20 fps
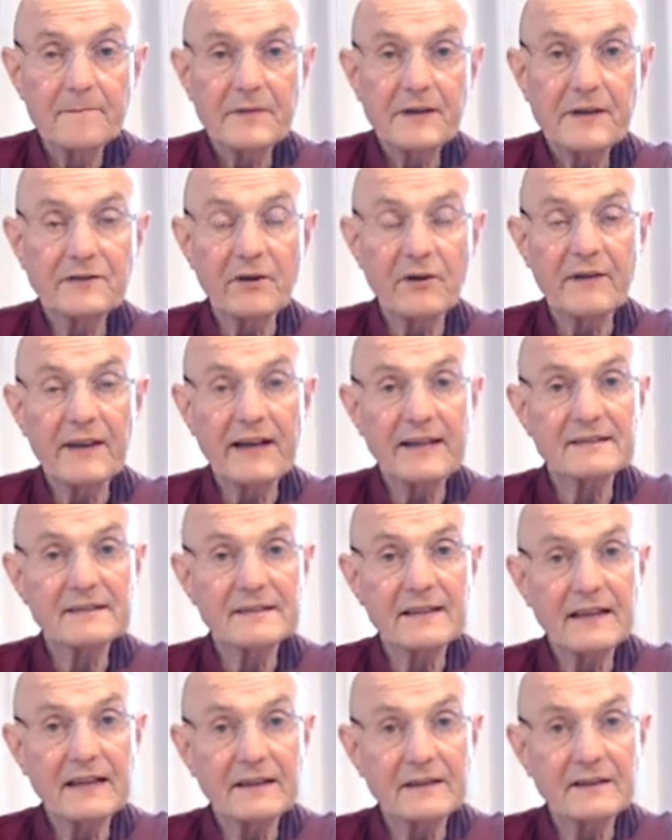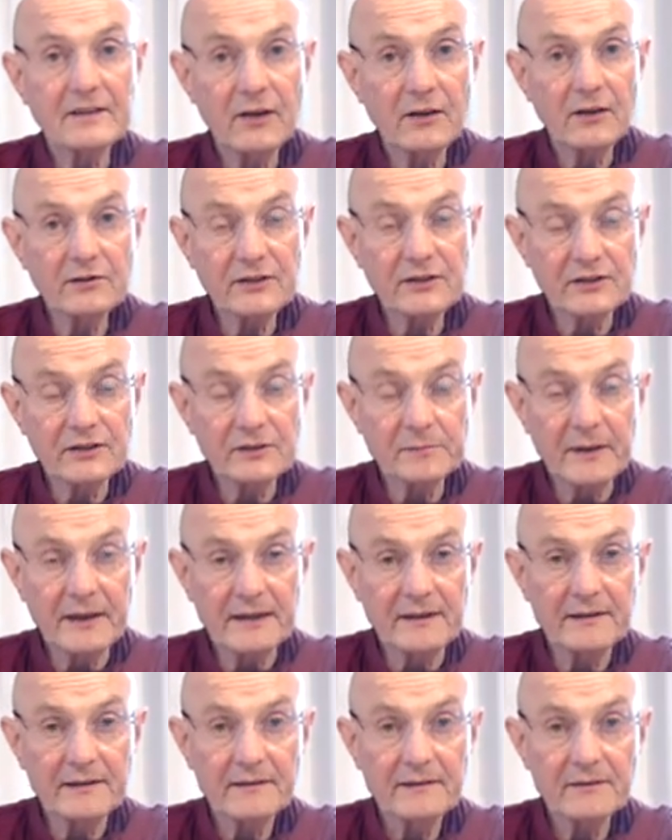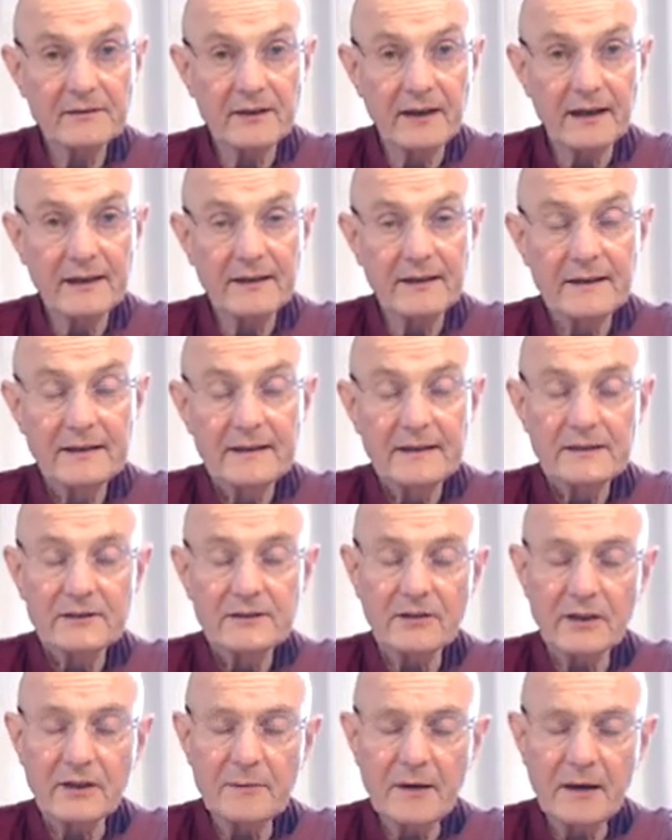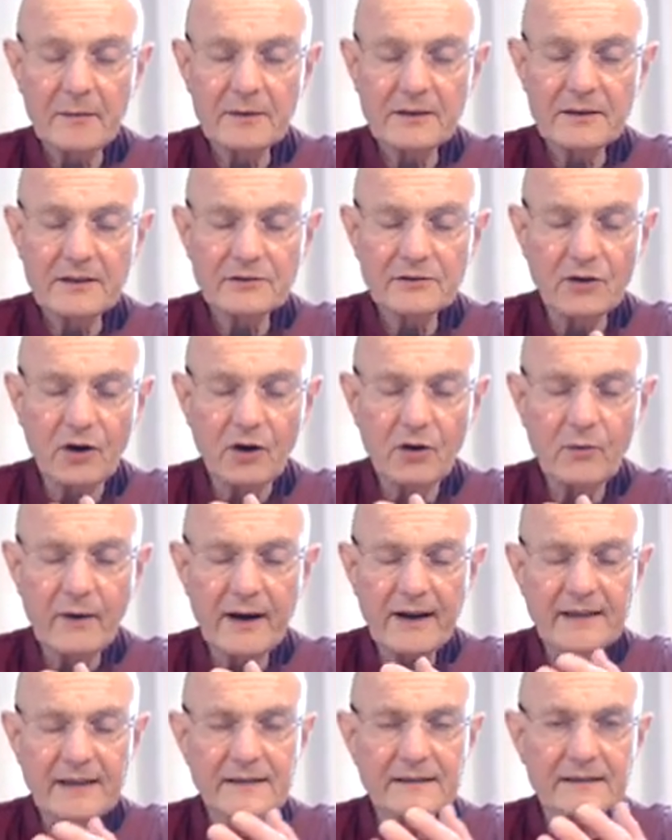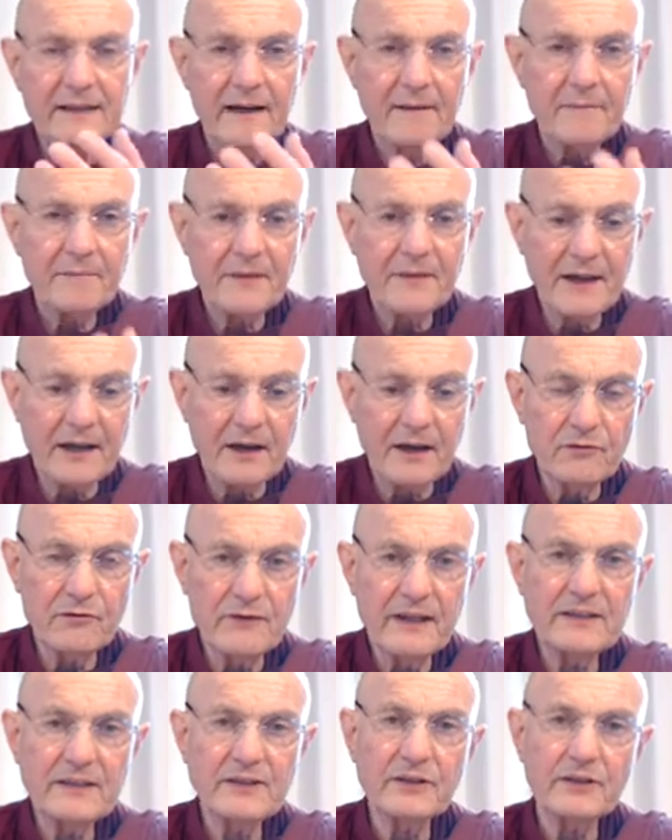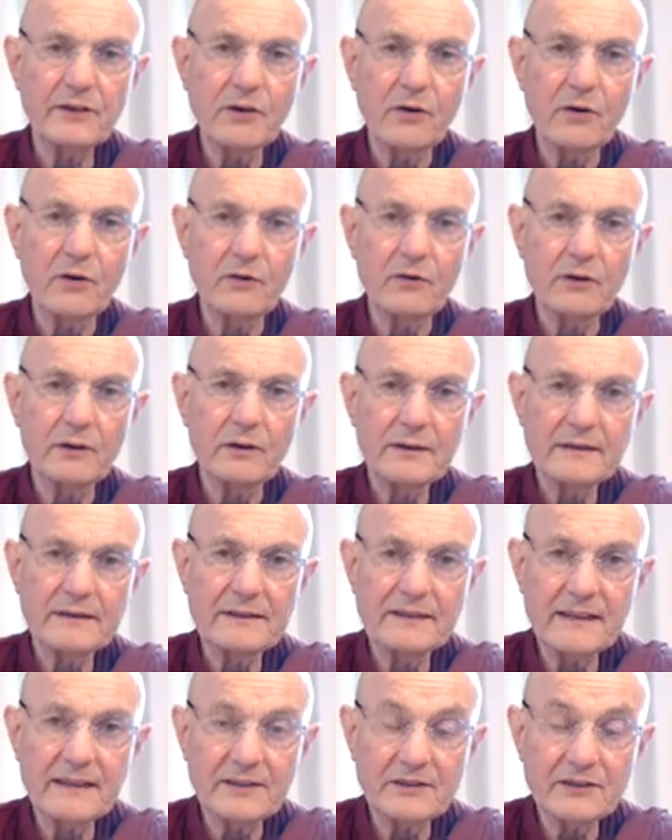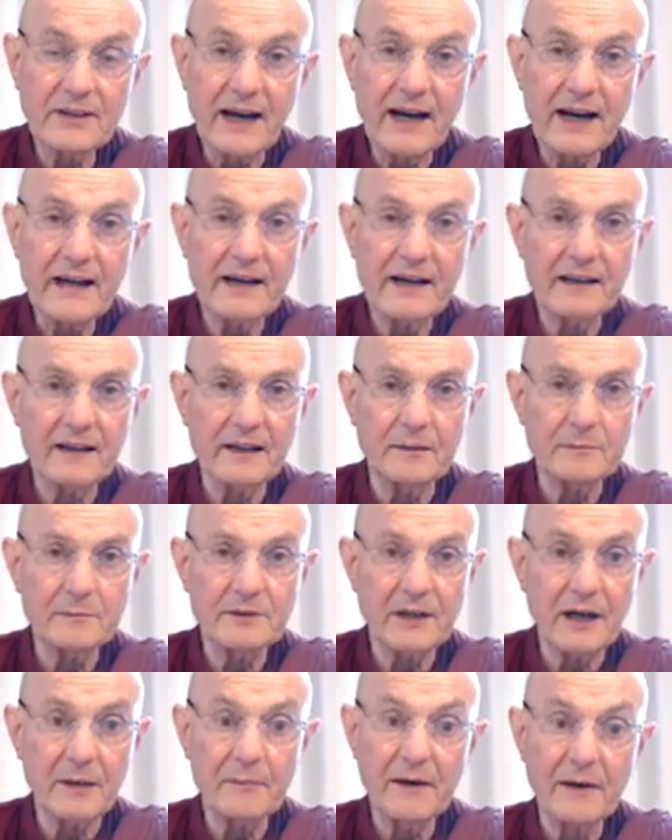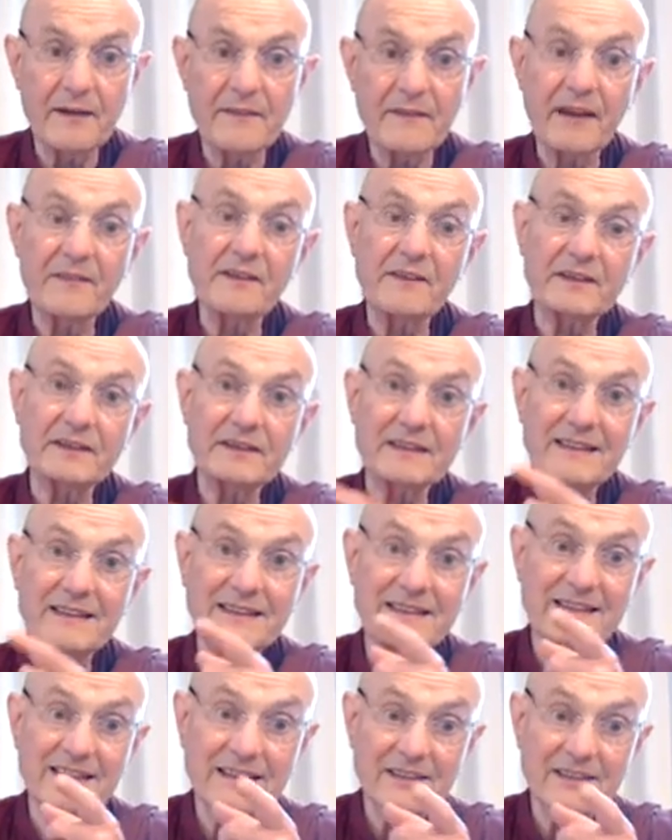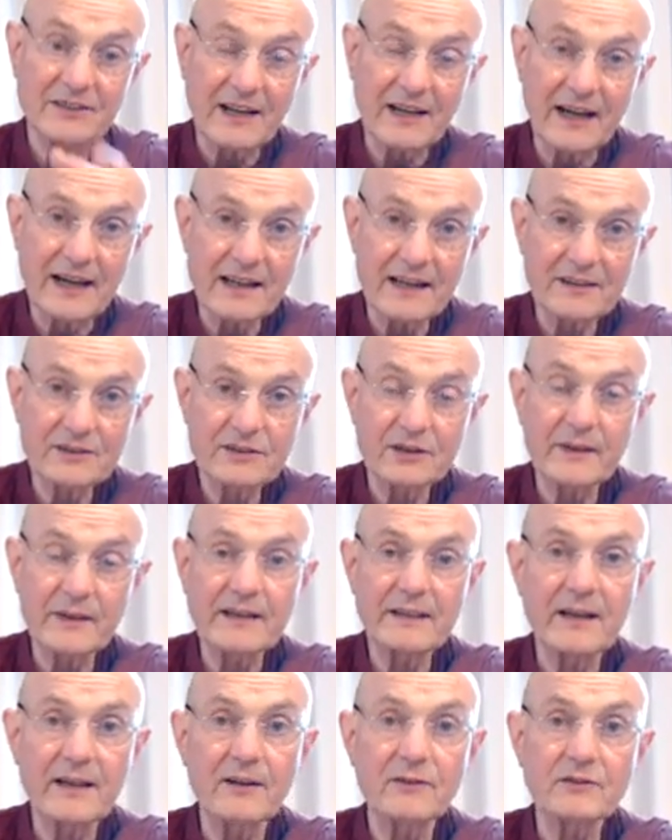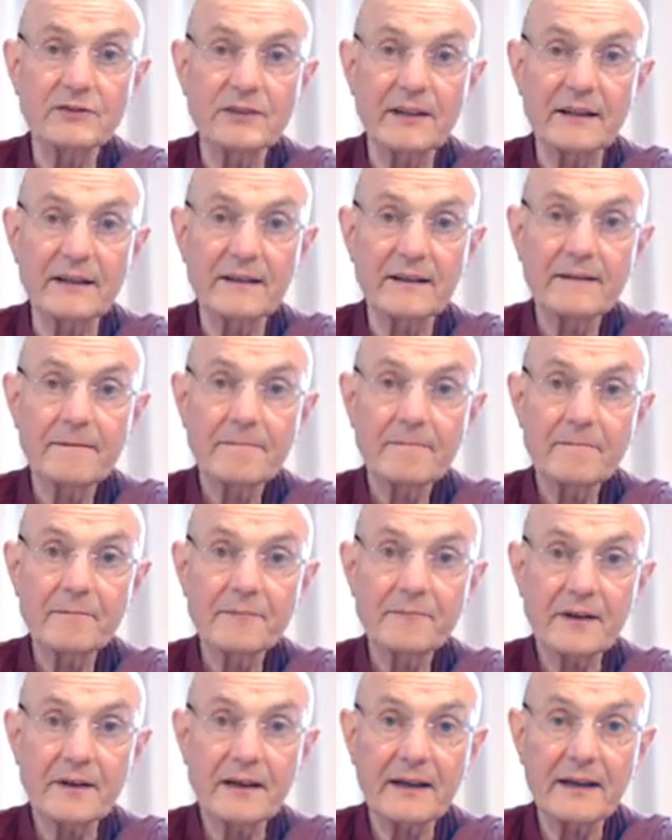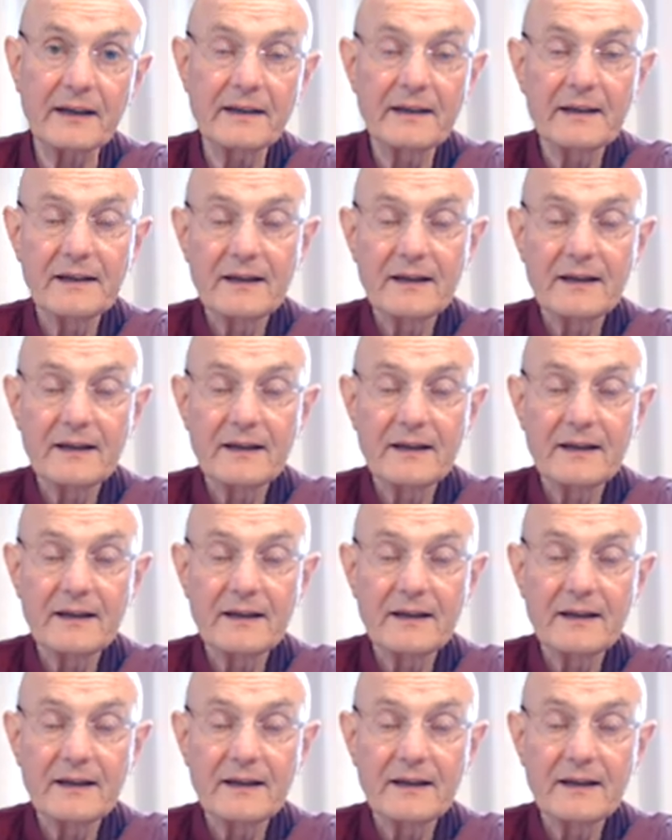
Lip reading: So that's the indulgence bit, right? So remember, there's always the original desire comes up, and then there's the desire to indulge it. Okay,